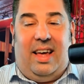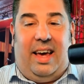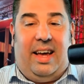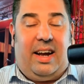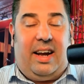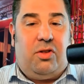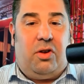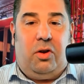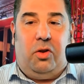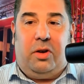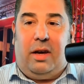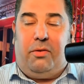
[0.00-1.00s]
And I
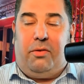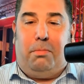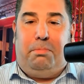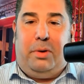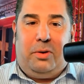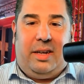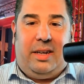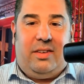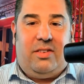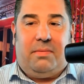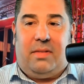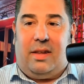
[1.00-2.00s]
started looking for
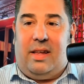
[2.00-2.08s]
buildings.